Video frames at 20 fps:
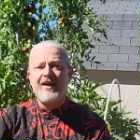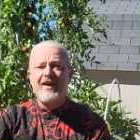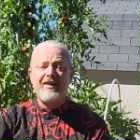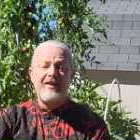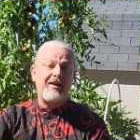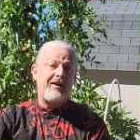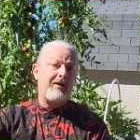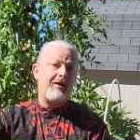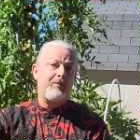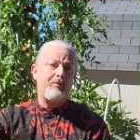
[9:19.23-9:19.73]

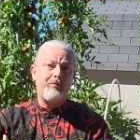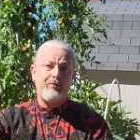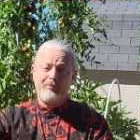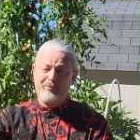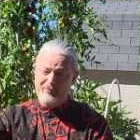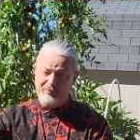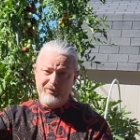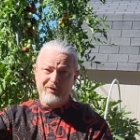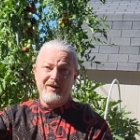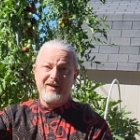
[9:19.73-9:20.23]
that are
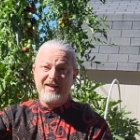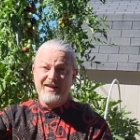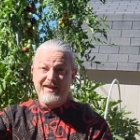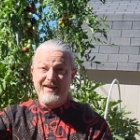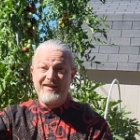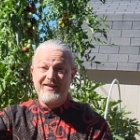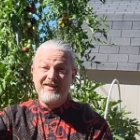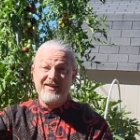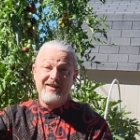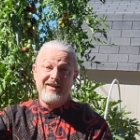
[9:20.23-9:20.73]
pretty
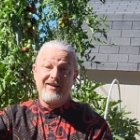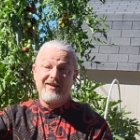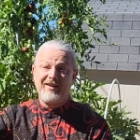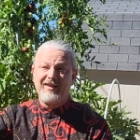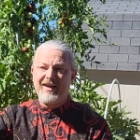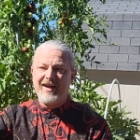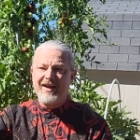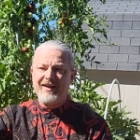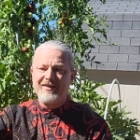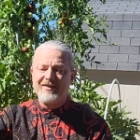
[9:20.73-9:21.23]
easy to
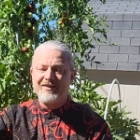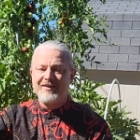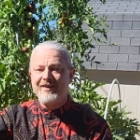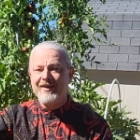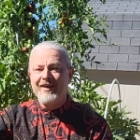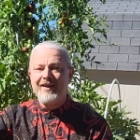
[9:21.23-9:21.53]
collect